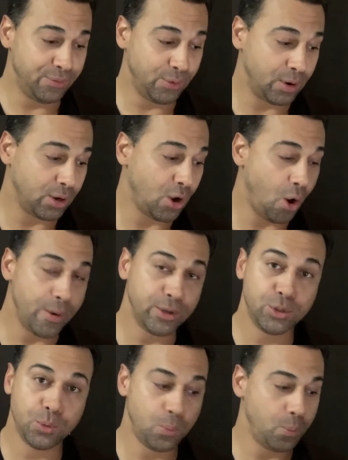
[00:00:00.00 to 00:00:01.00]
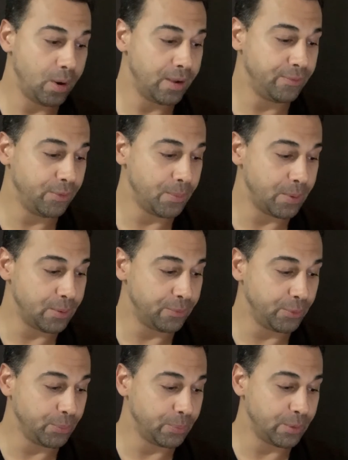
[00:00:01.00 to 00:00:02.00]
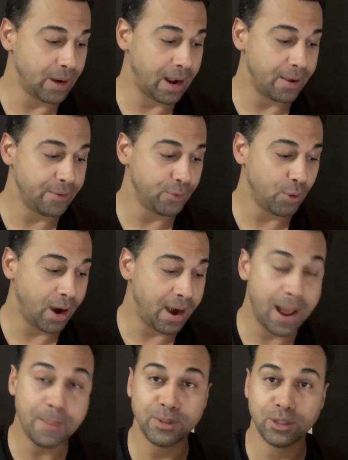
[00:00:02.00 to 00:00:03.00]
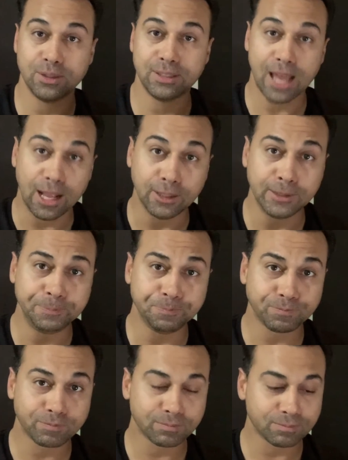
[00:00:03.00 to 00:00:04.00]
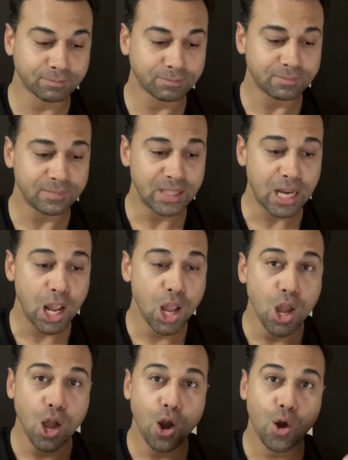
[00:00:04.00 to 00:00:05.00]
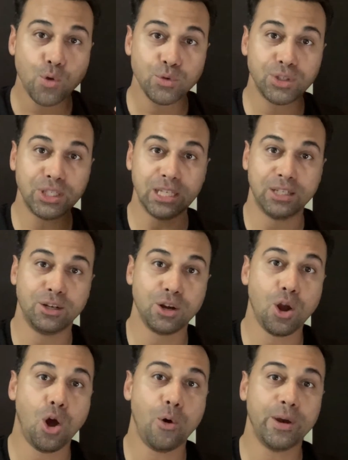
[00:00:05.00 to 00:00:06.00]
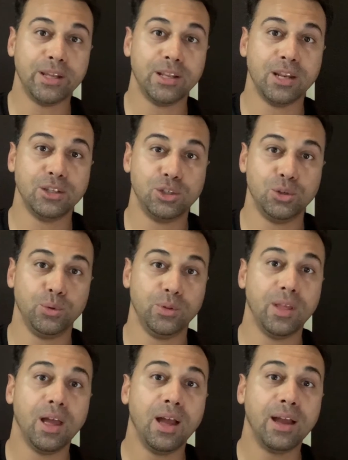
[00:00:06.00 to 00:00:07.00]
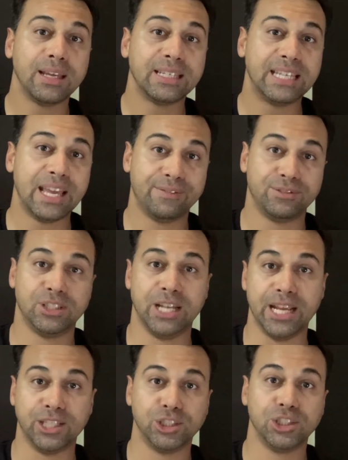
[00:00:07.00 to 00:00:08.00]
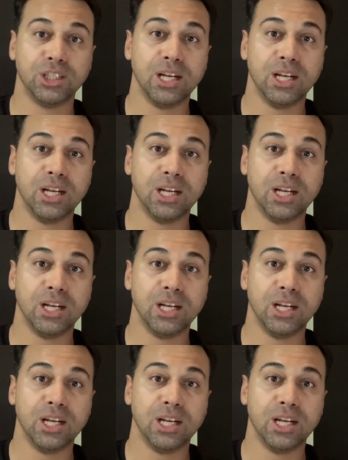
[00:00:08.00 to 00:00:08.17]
you're going to, if you're an Amazon seller, consider going into the gift niche.